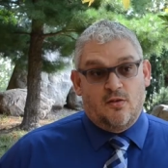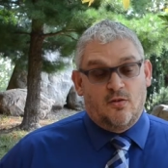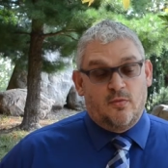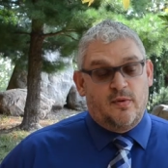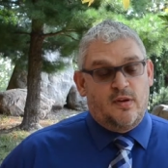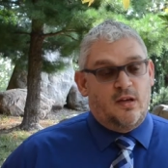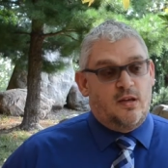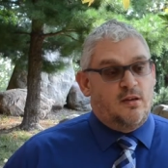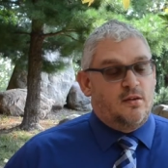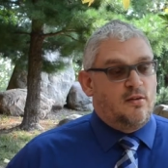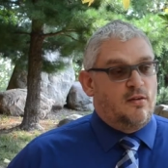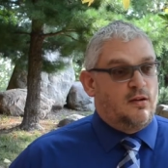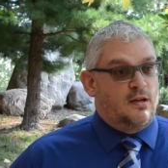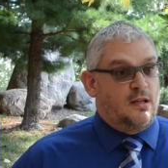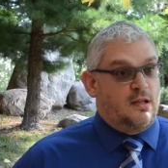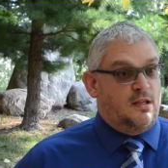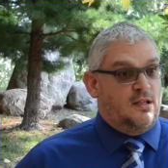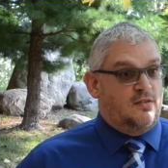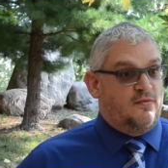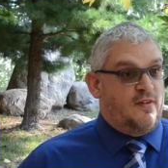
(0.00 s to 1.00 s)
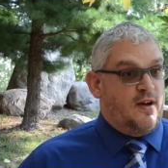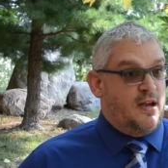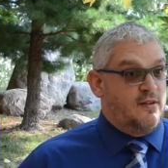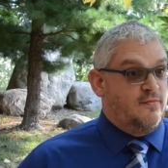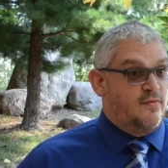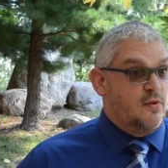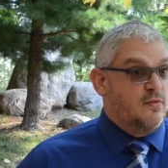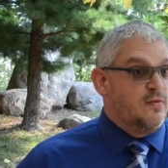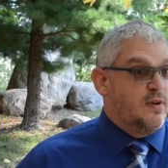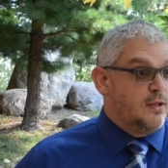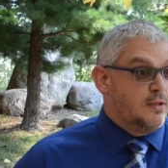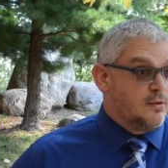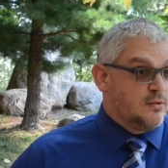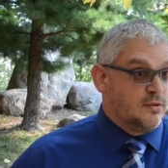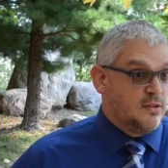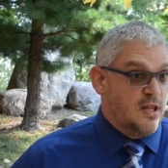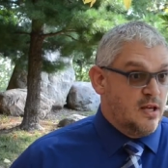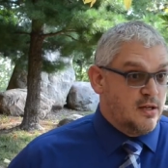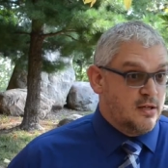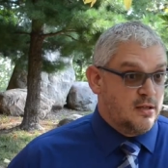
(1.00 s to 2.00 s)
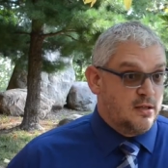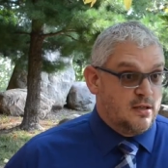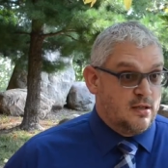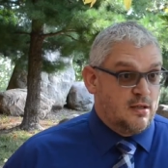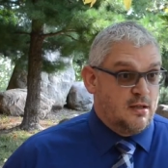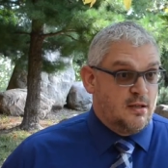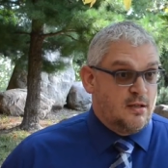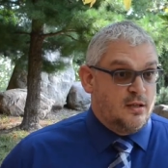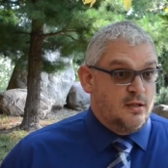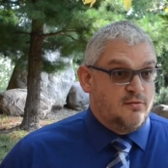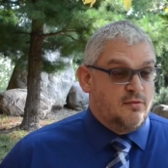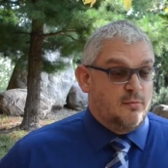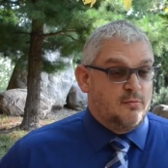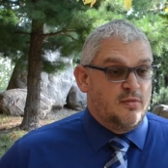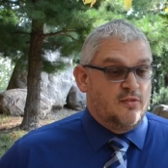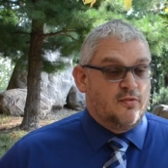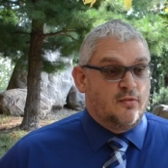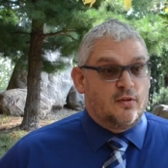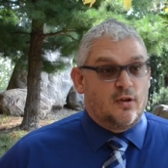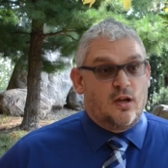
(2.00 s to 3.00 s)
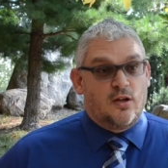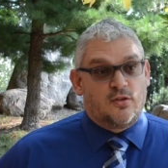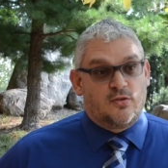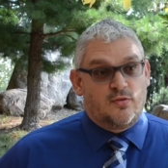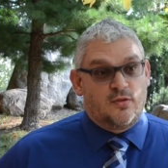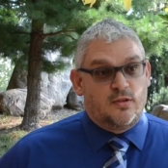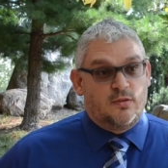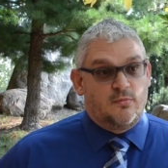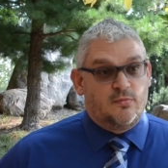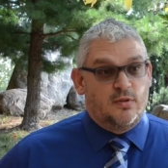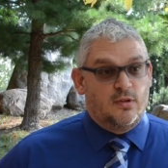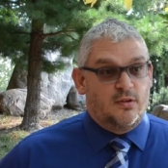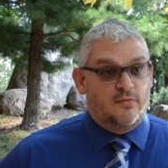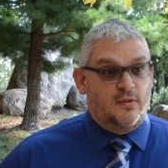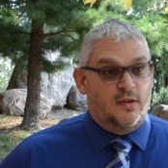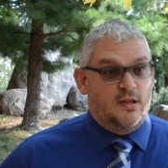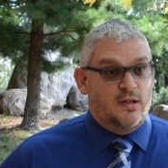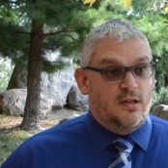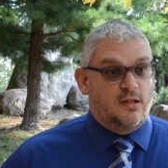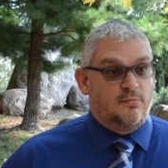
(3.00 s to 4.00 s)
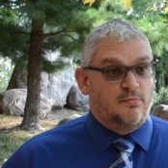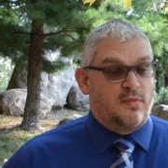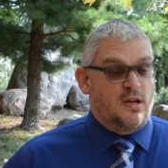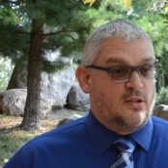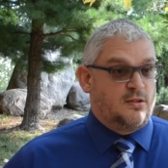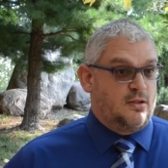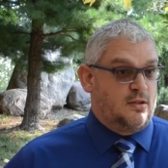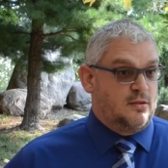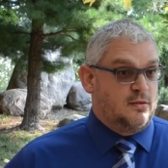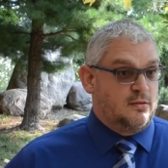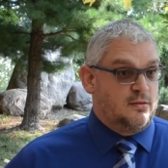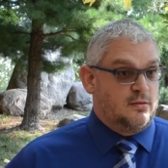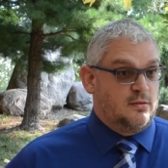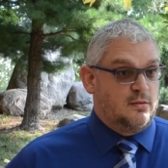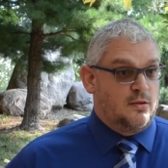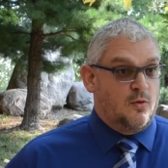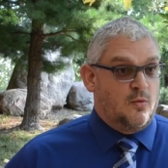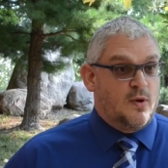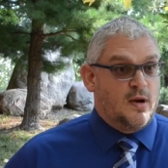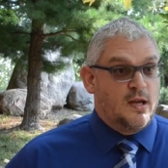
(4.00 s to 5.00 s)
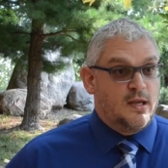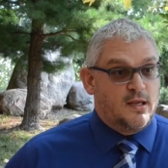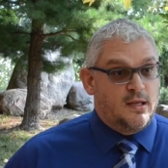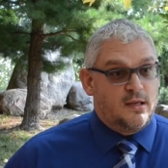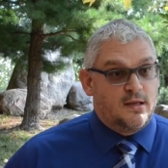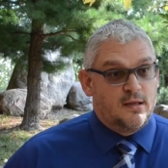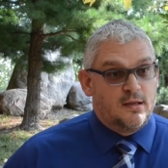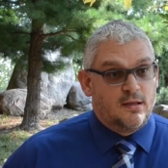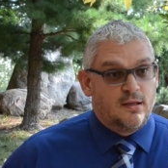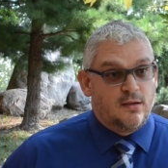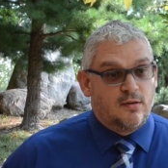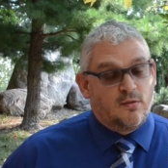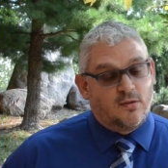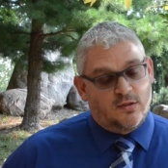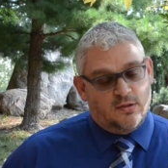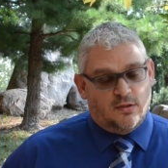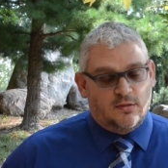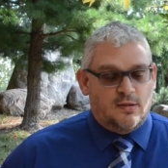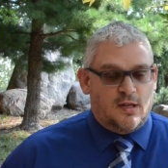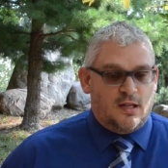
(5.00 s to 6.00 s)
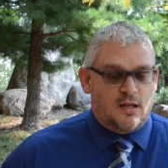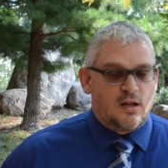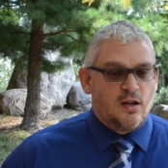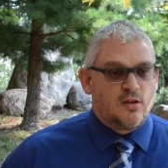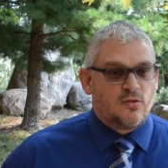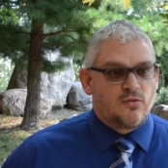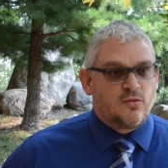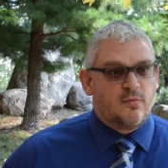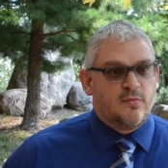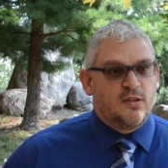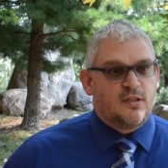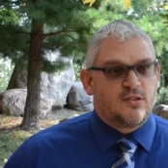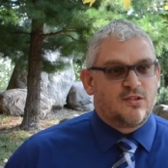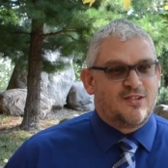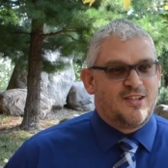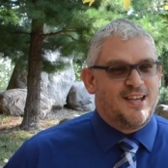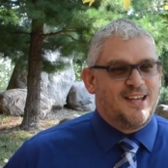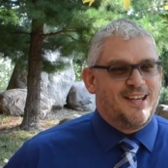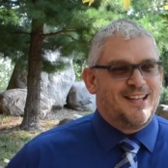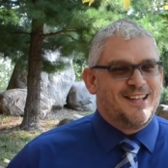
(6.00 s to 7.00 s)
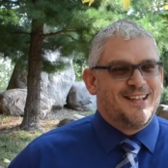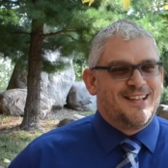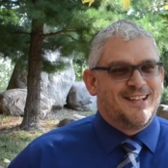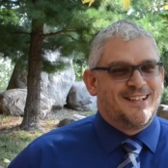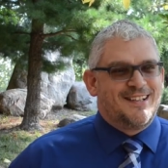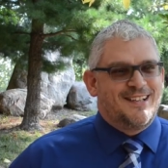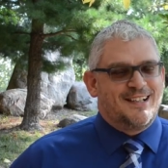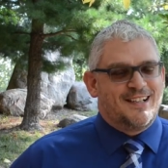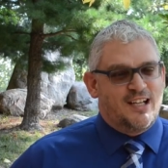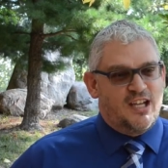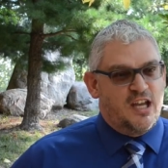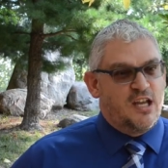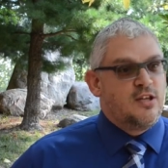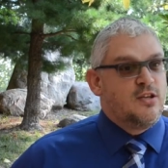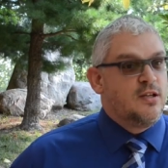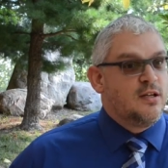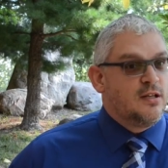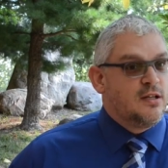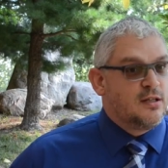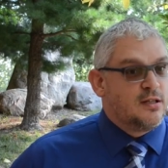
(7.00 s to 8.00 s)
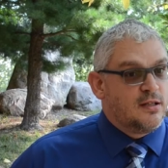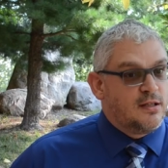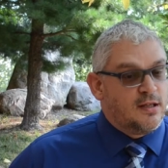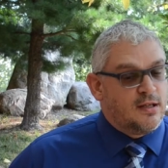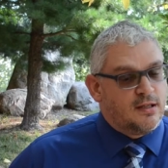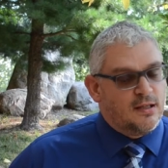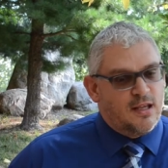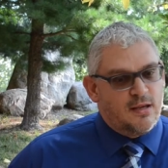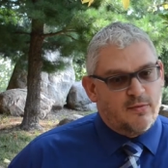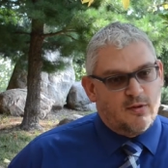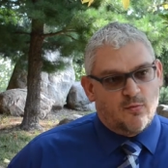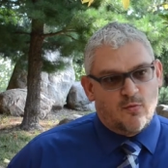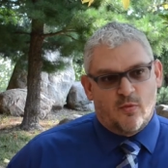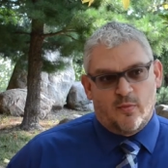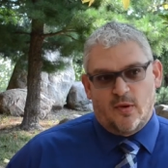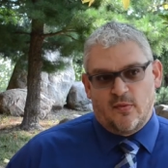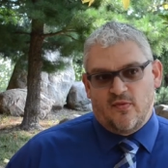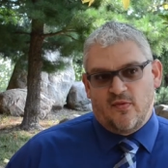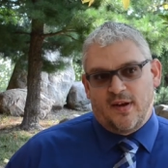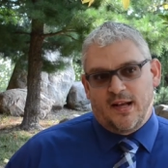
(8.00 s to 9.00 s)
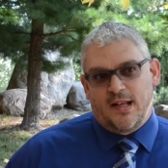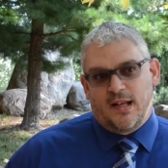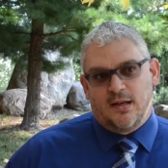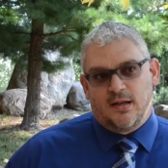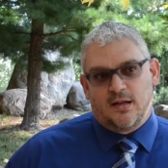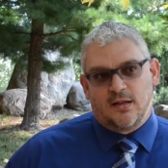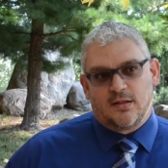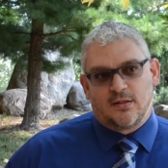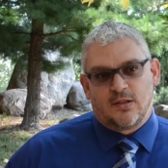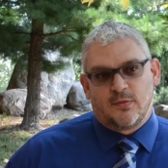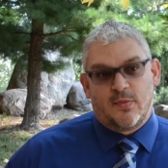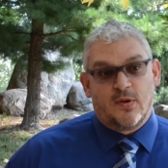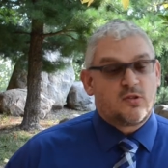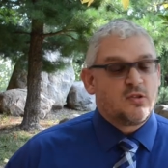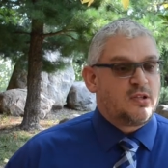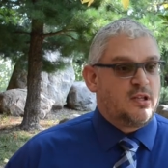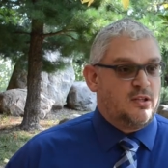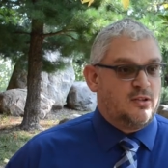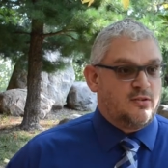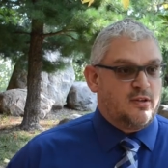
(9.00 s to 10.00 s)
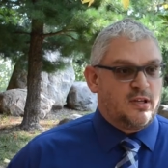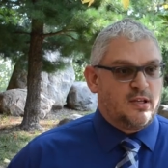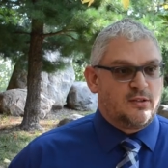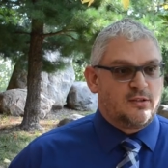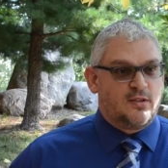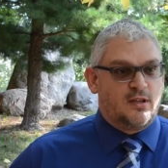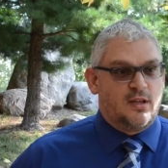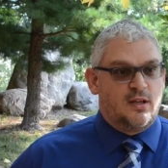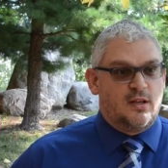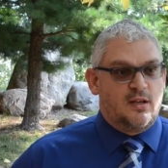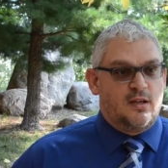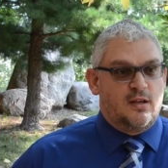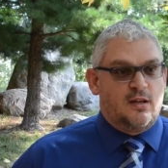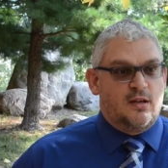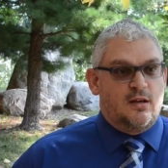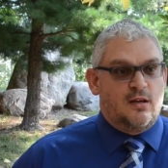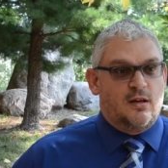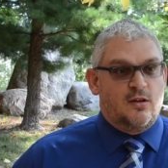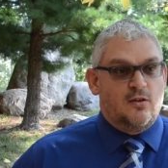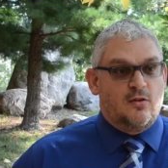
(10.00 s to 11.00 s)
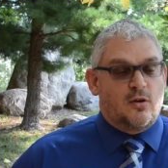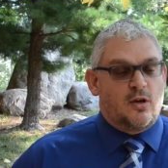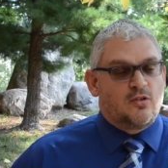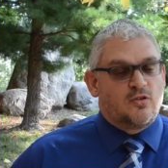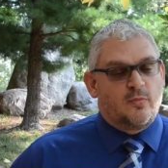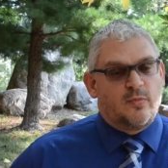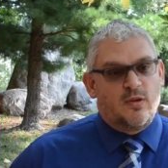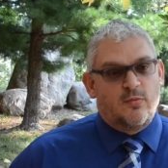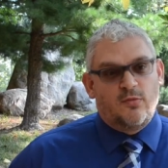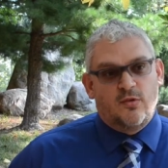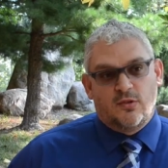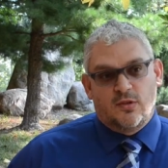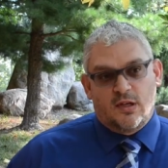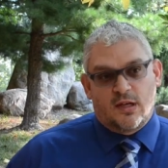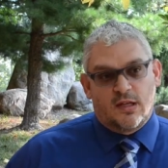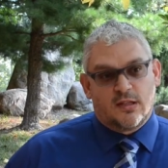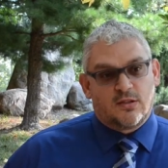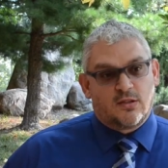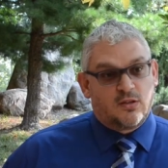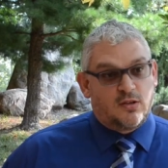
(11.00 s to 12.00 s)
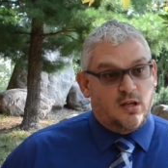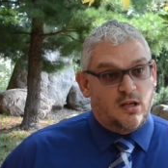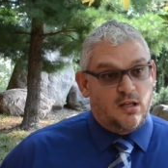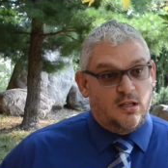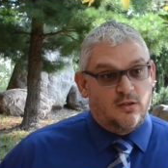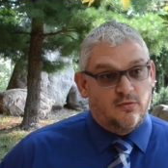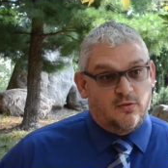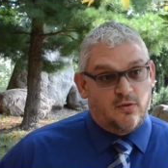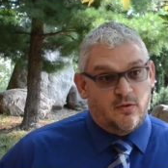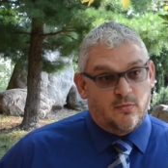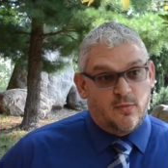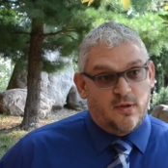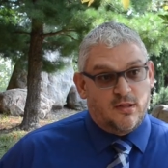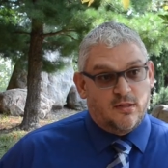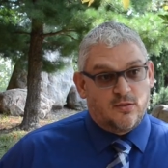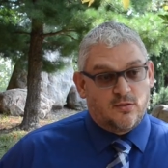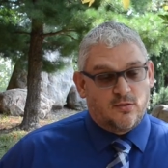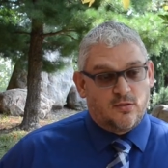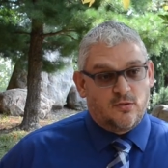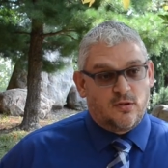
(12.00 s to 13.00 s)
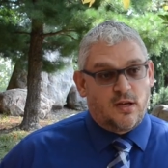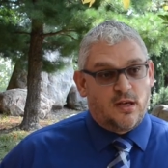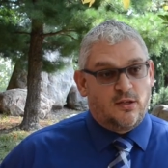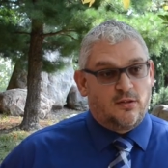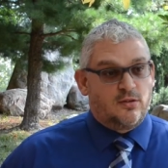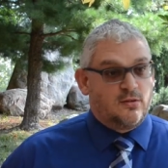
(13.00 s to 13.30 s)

There'll be at least five food vendors there from different countries: Bolivia, Mexico, Hawaii, which is not a country but a state. Uh, Kenya and Lima will be providing uh, specialty drinks. Uh, there'll also be music and a stage for everybody to showcase